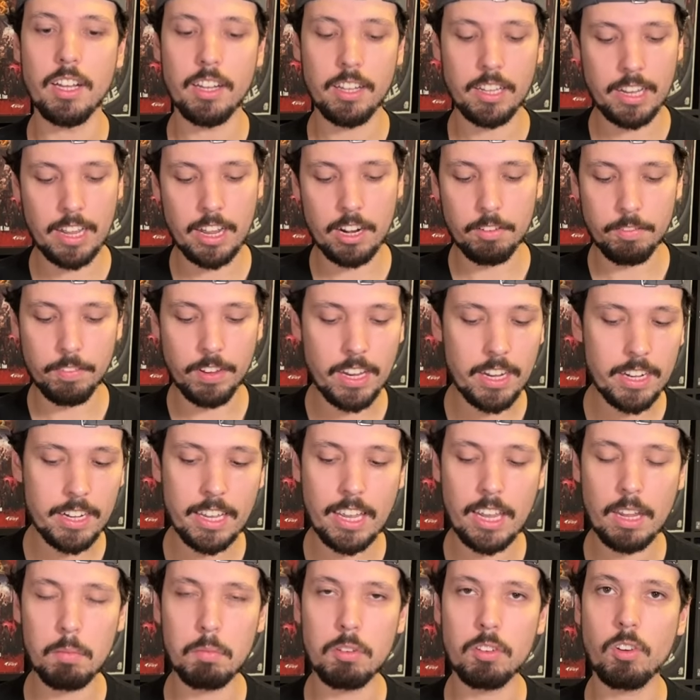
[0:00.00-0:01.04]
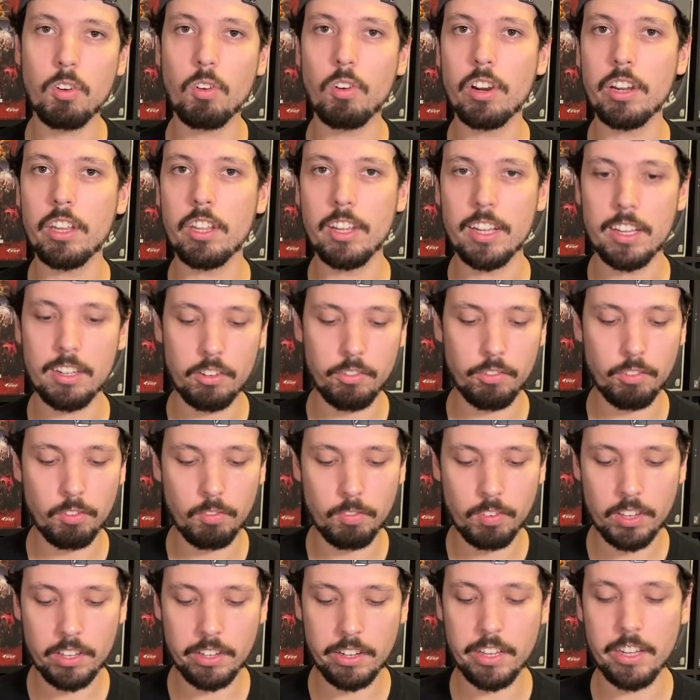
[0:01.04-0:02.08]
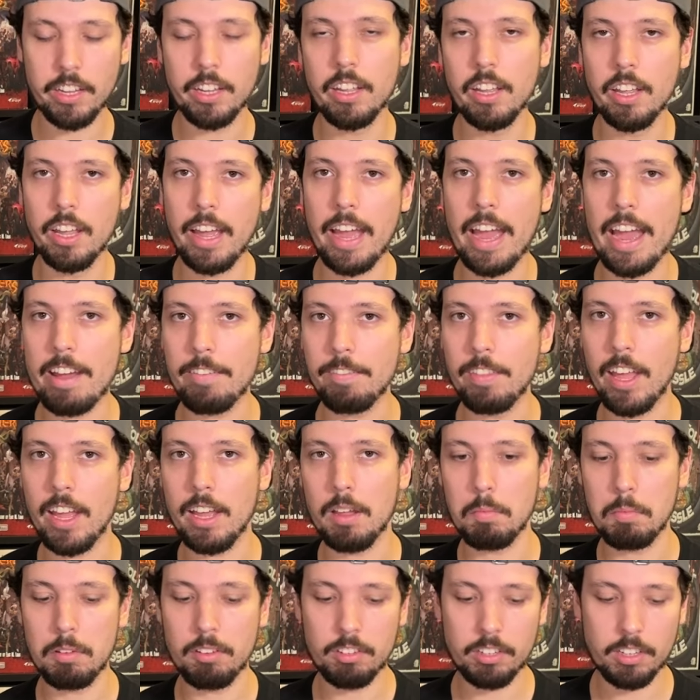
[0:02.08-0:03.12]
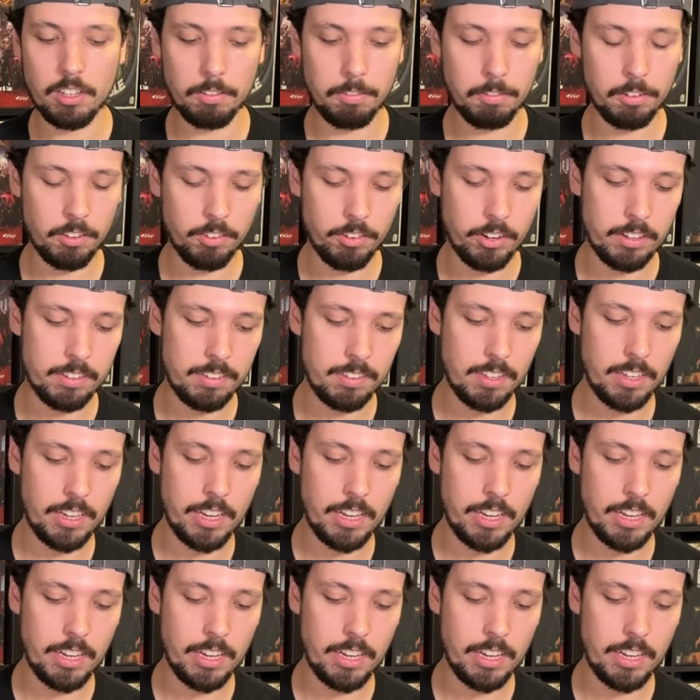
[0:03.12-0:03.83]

kind of in-game scoring, you get to reveal it, have that ability for the rest of the